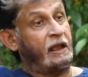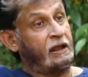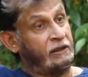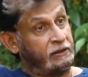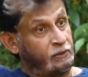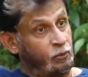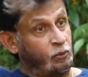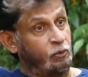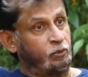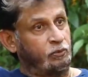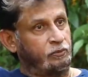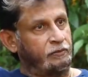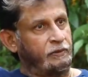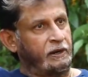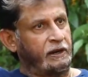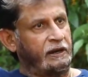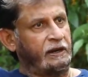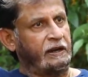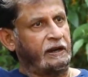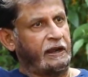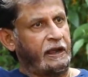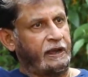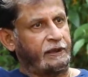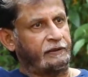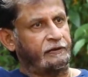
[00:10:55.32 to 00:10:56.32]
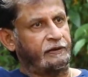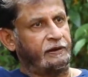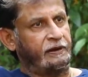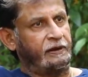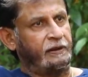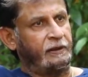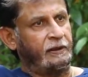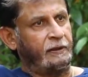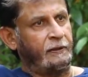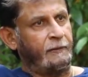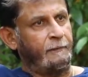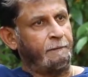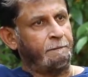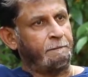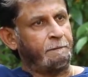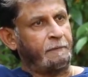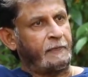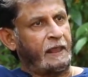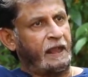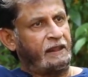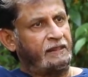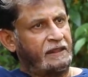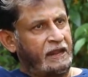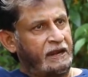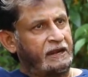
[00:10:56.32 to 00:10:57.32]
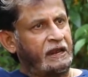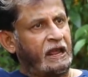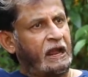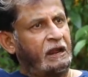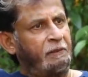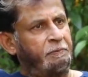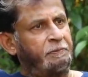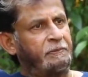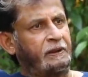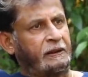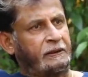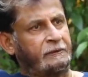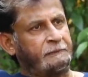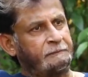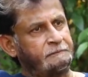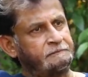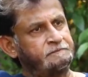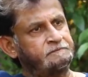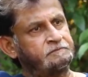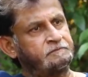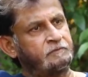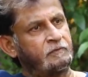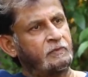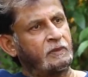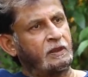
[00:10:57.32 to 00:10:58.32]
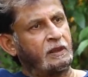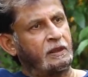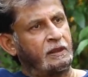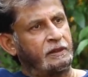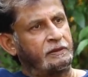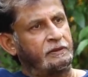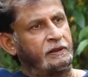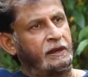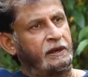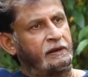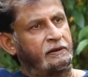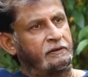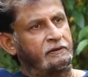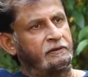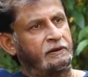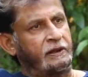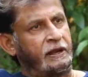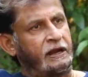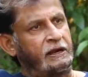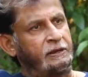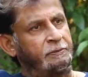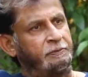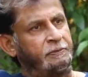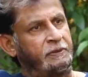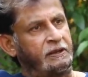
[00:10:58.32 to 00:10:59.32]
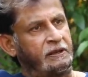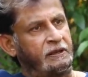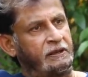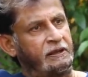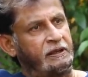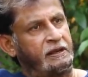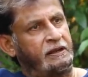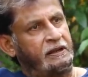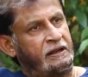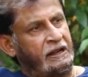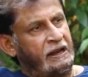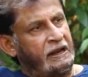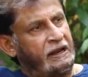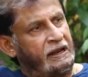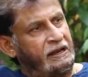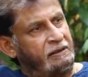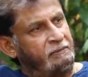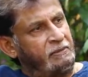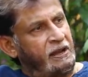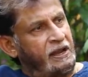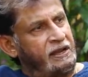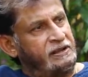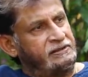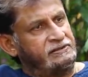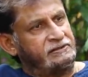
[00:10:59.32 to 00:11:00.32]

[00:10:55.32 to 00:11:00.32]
They too readily agreed. Right. And that helped me. Sure. That helped me in healing my